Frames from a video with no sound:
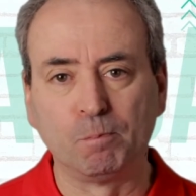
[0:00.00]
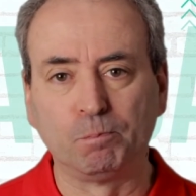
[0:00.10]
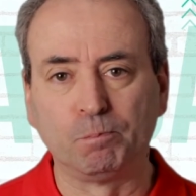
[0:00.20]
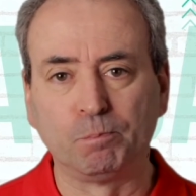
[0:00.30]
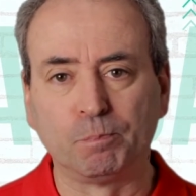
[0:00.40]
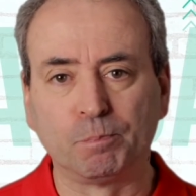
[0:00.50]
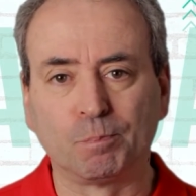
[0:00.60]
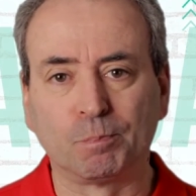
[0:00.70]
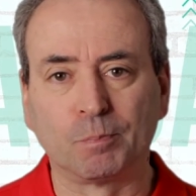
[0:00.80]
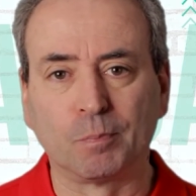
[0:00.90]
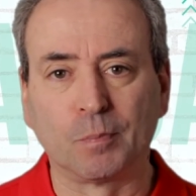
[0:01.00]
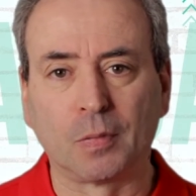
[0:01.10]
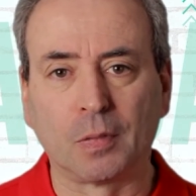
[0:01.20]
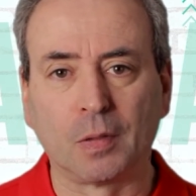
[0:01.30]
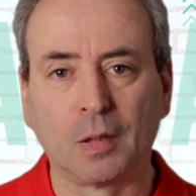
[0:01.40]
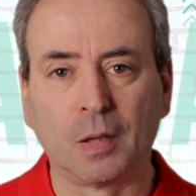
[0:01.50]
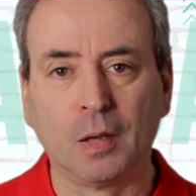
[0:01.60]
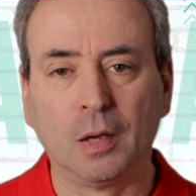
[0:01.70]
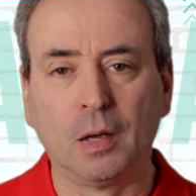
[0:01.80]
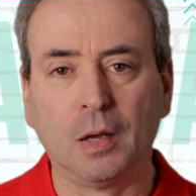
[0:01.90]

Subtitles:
Nobody speaks.